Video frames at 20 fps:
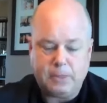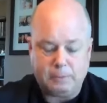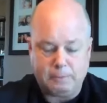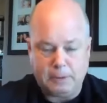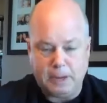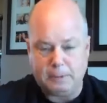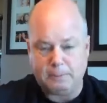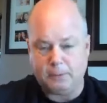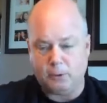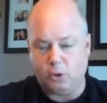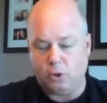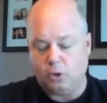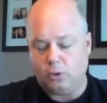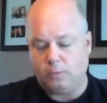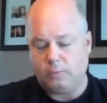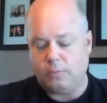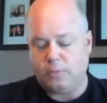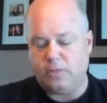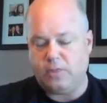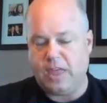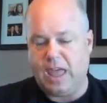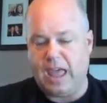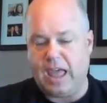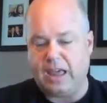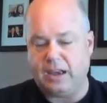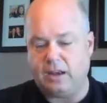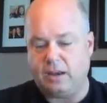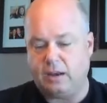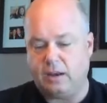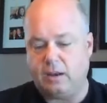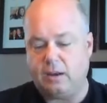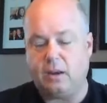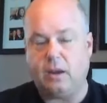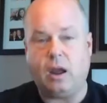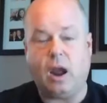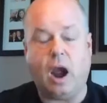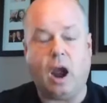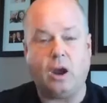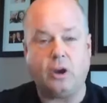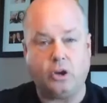The people that
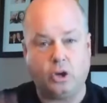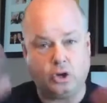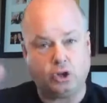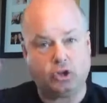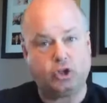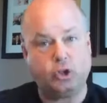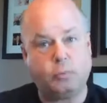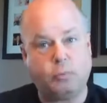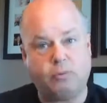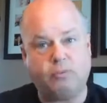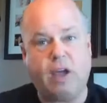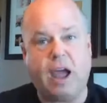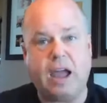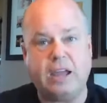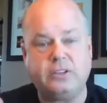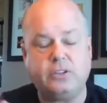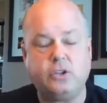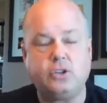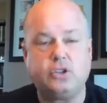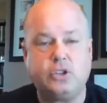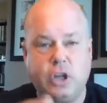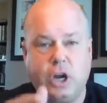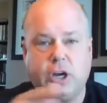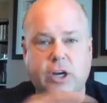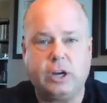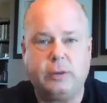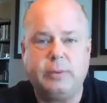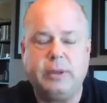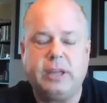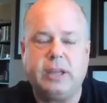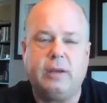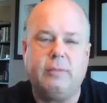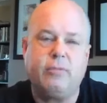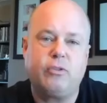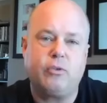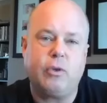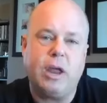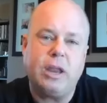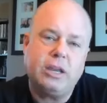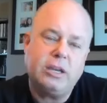are your supervisors, they're going to
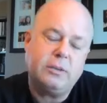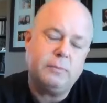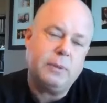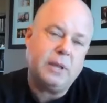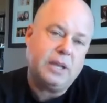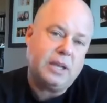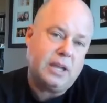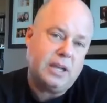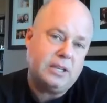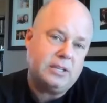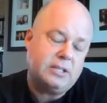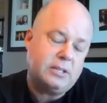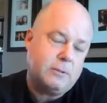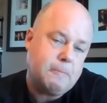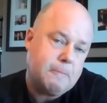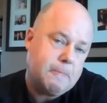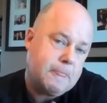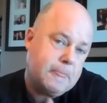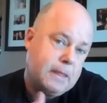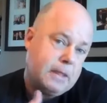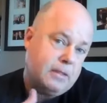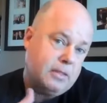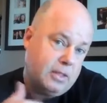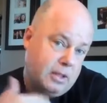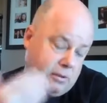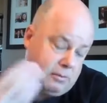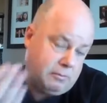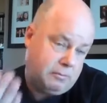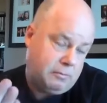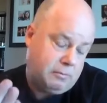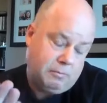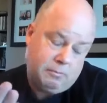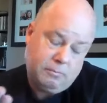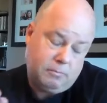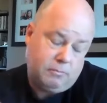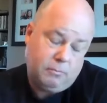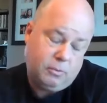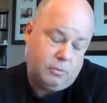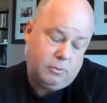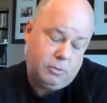become threatened because
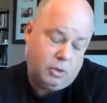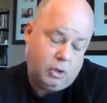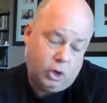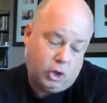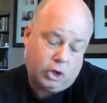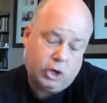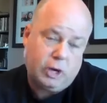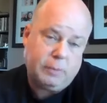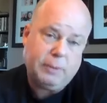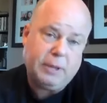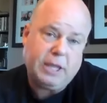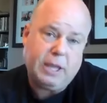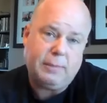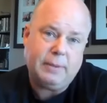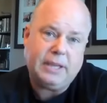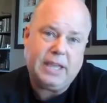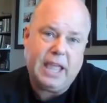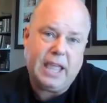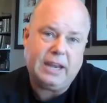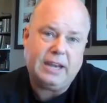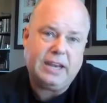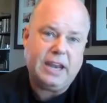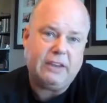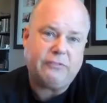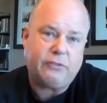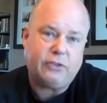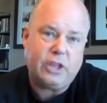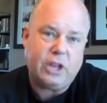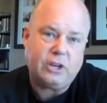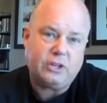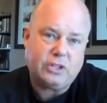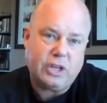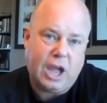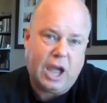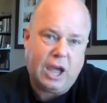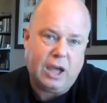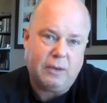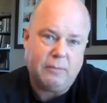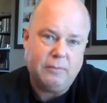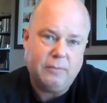you're going to become a candidate for their
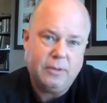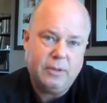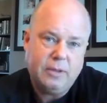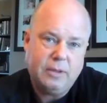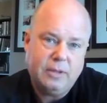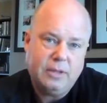job.